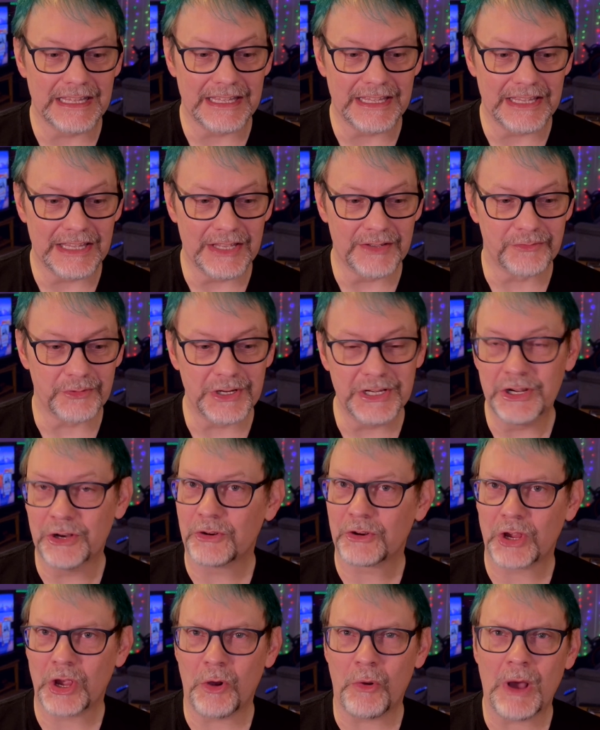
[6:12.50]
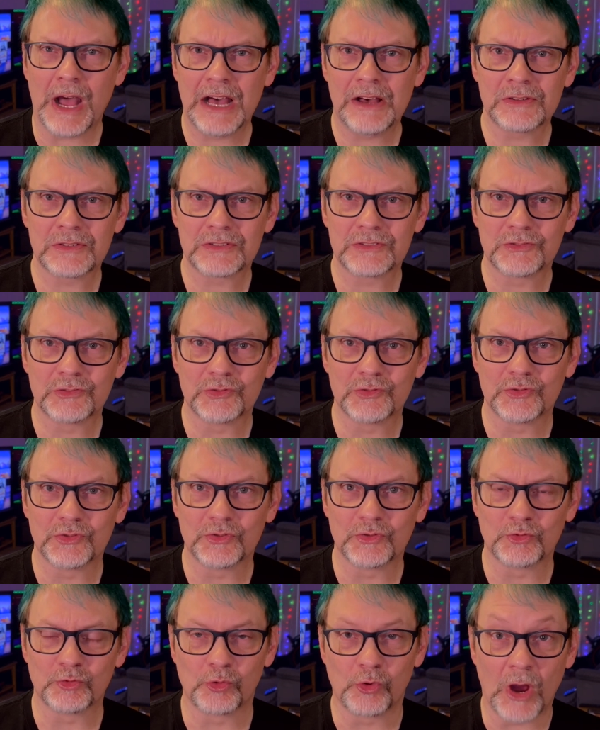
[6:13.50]
If we don't go out
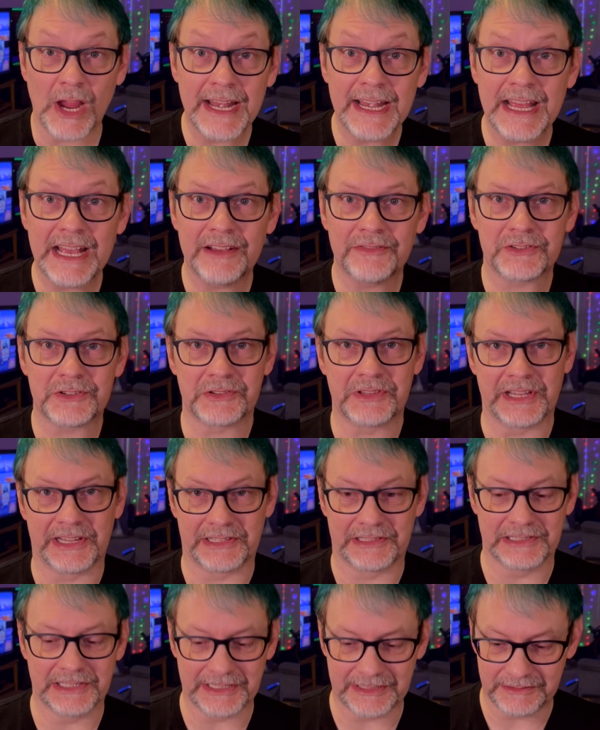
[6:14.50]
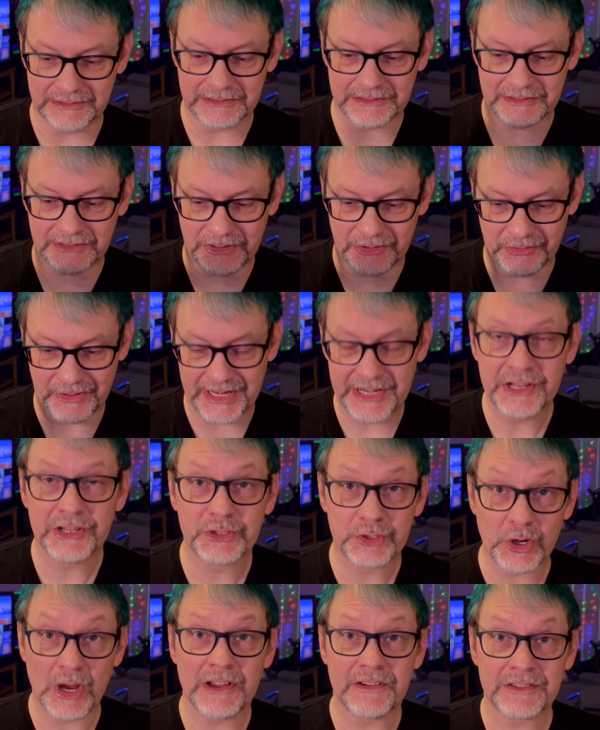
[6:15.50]
right after that, like Karina
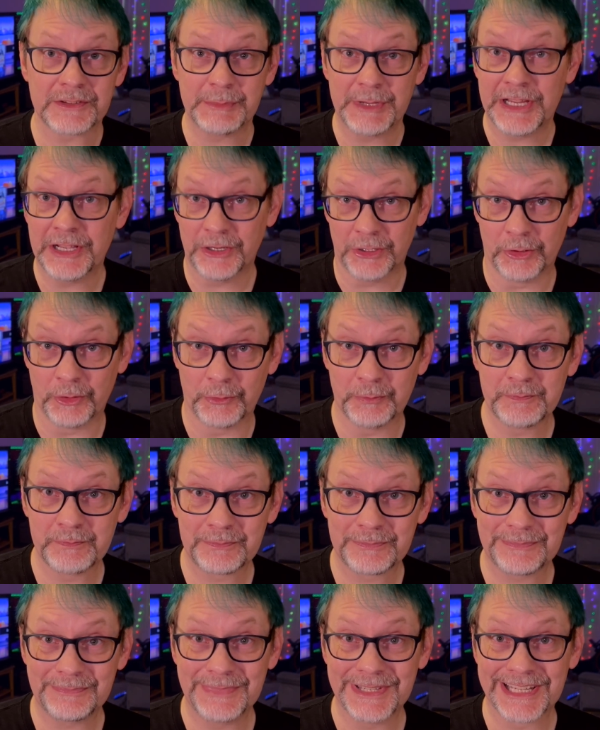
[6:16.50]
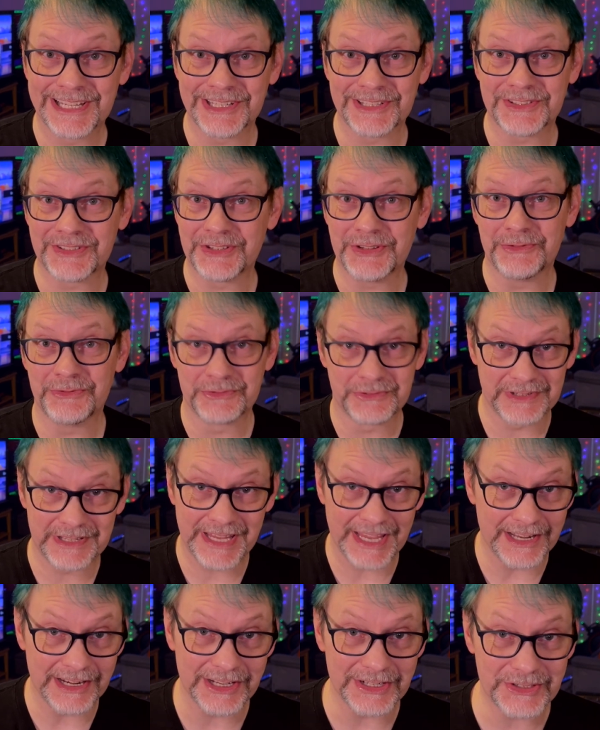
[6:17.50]
drives me home, because you
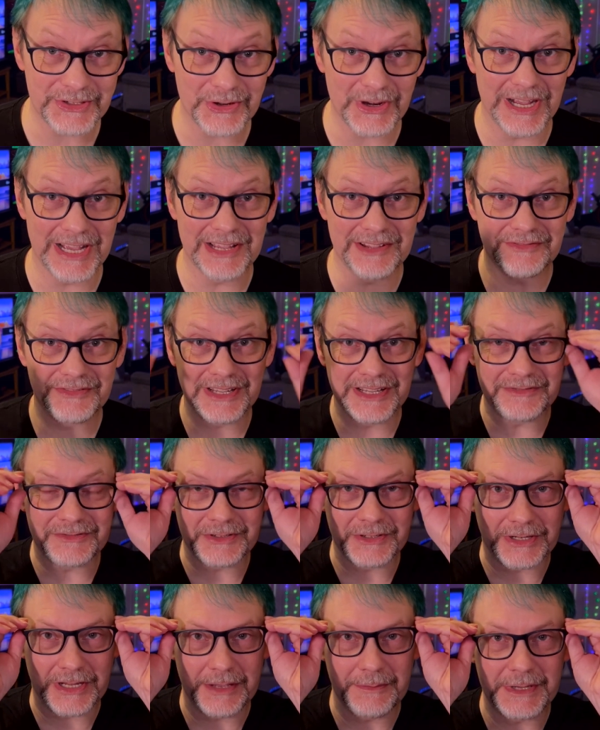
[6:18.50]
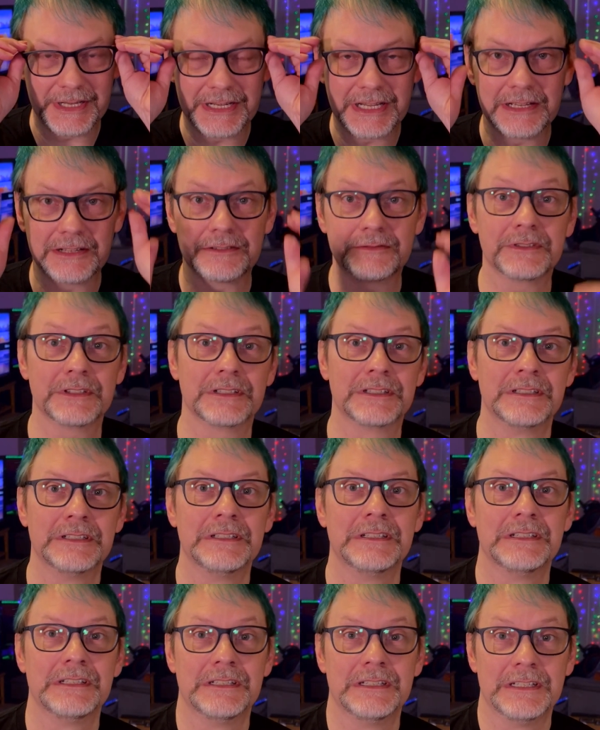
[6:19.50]
cannot drive after coming out of
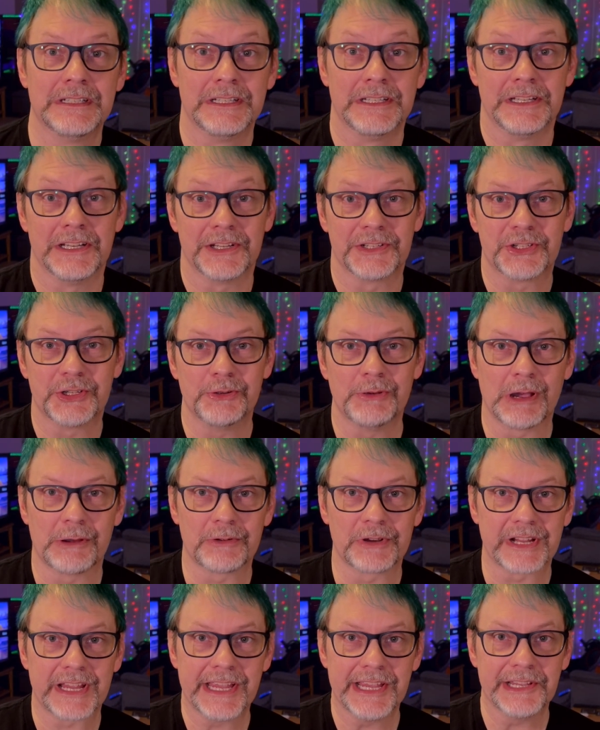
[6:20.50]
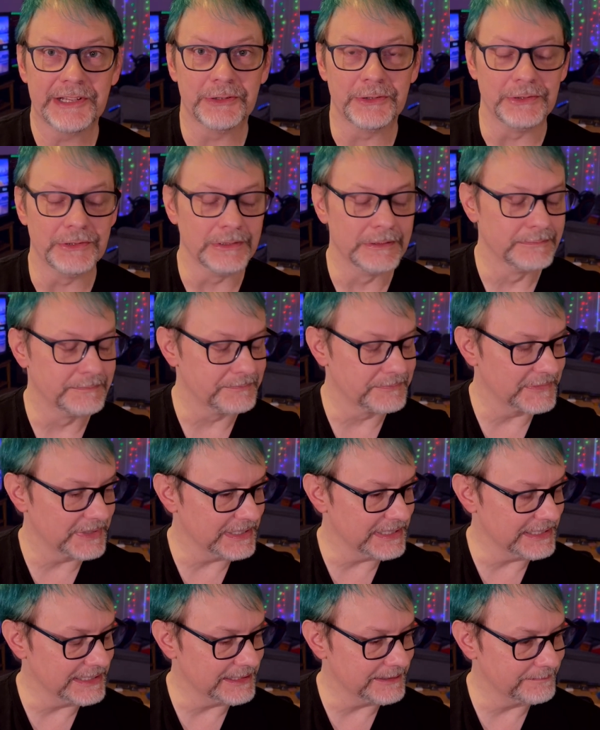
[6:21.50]
a 2 hour K-hole.
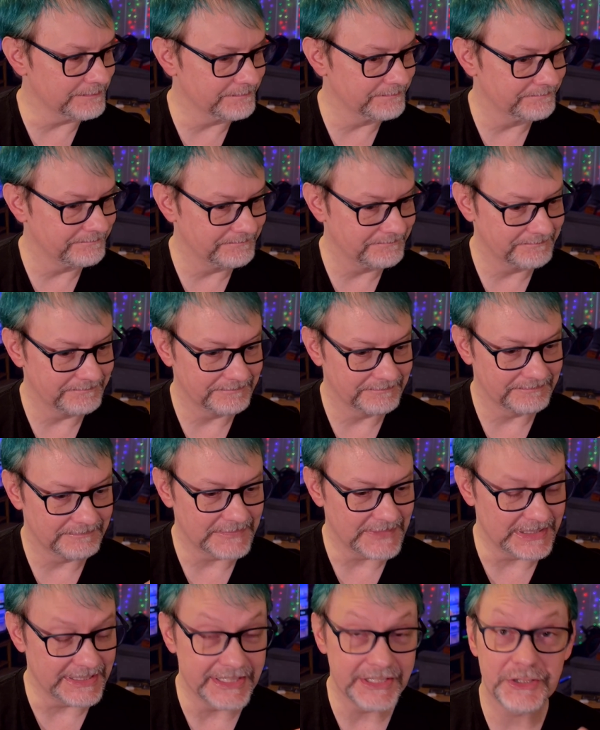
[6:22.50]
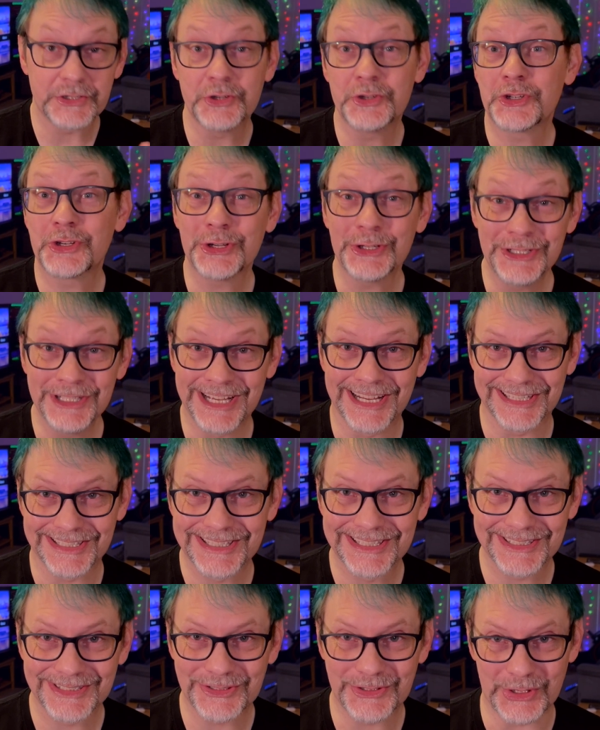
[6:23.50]
At least you should not
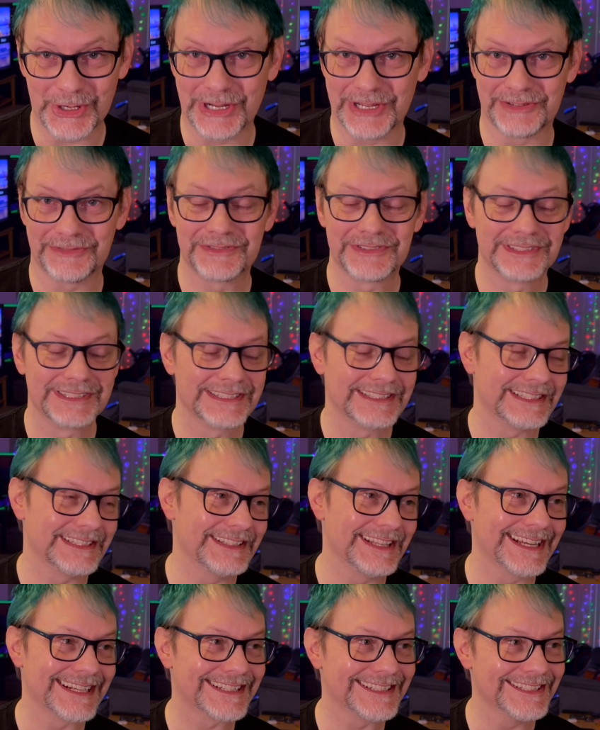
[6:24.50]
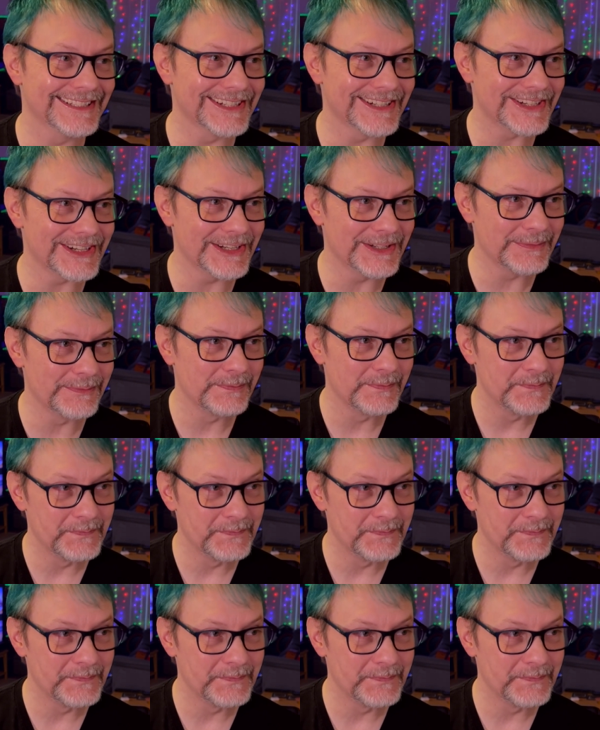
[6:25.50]
drive in that condition.